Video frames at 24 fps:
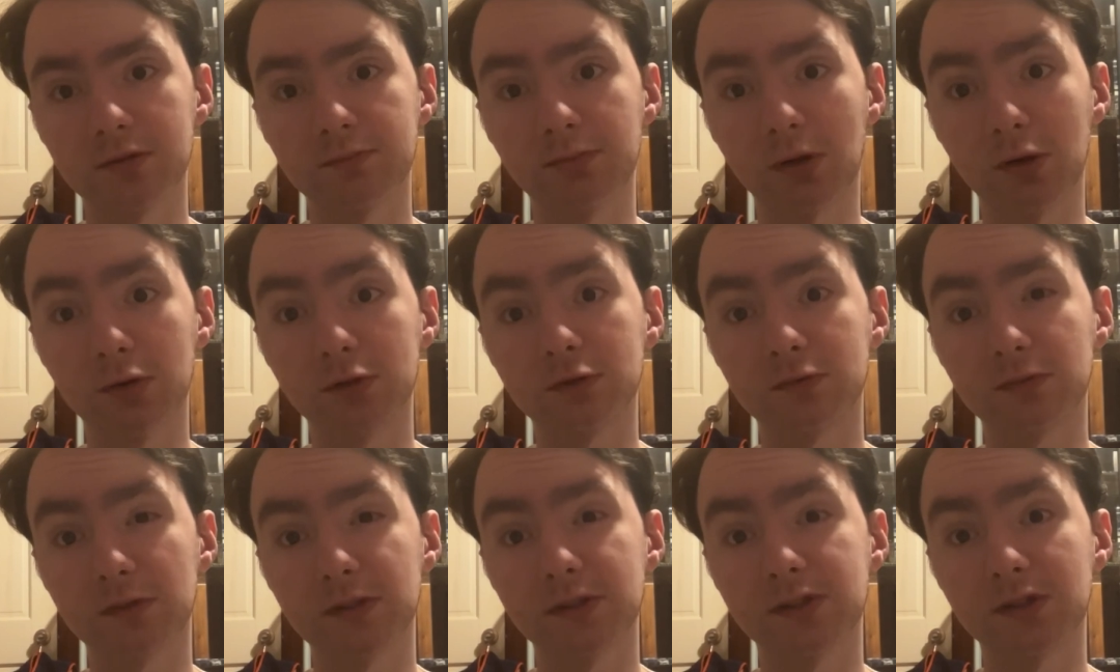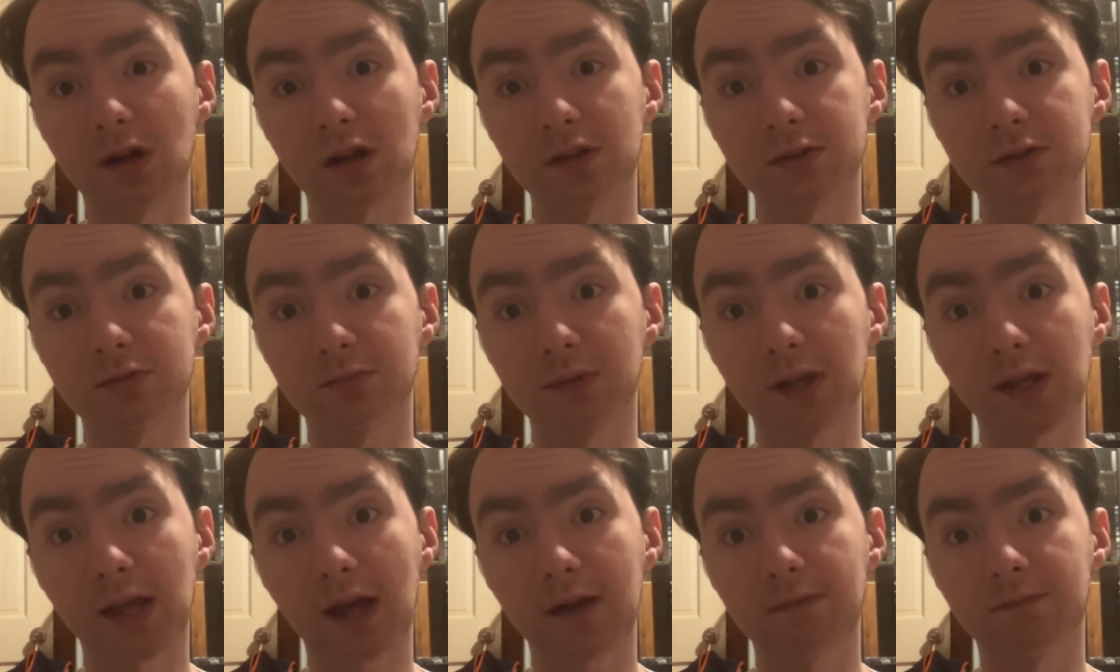post-race sponsor
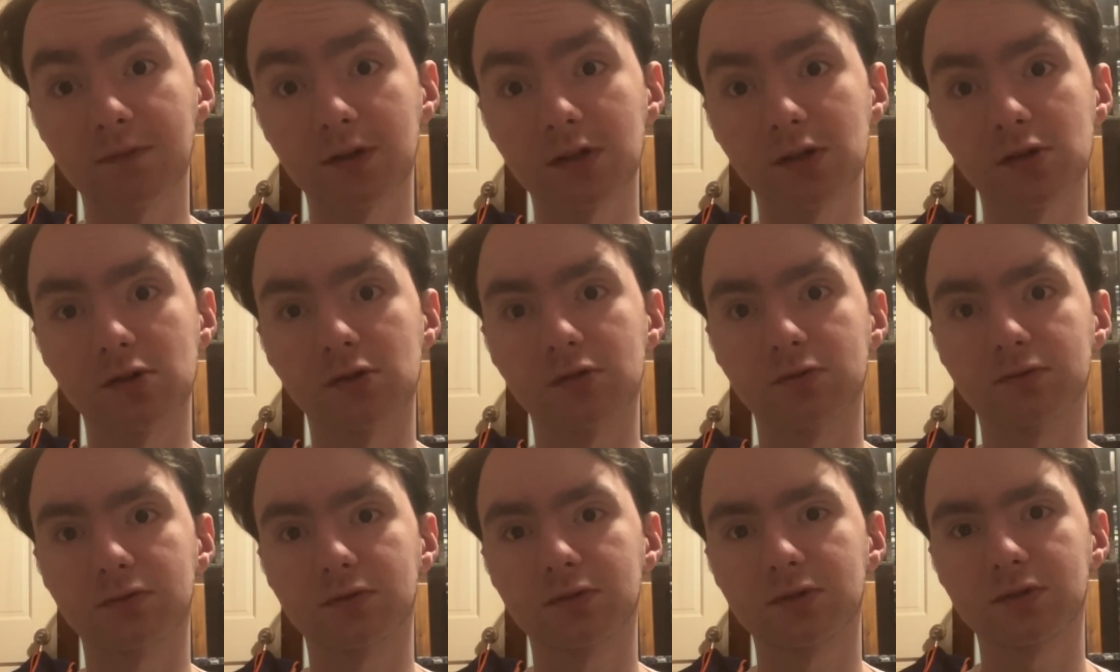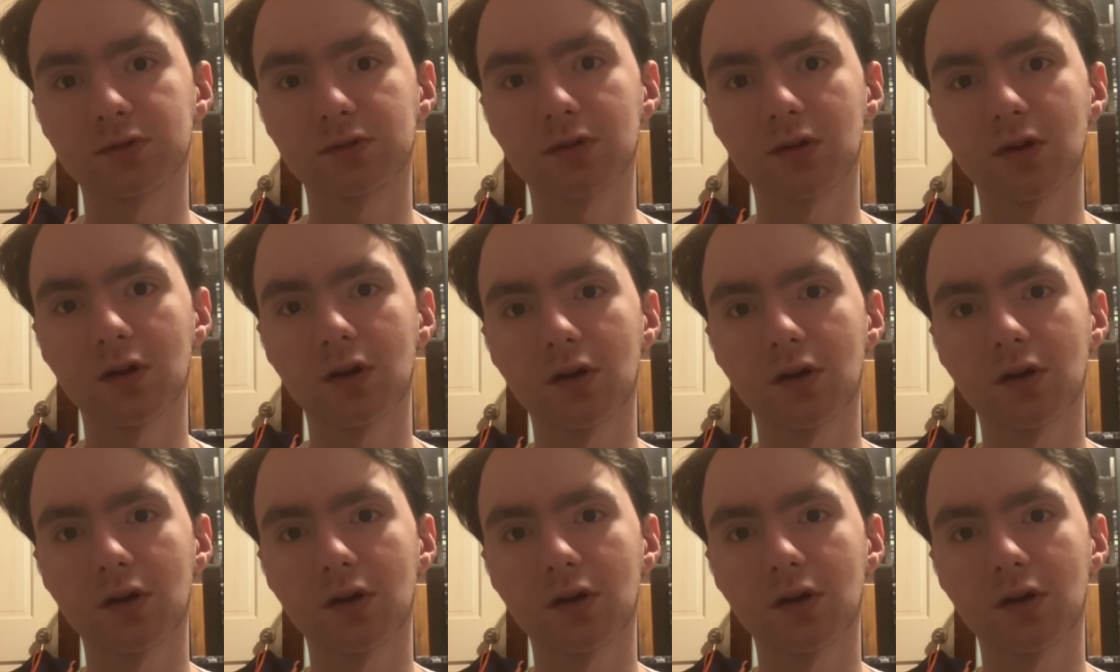recap videos.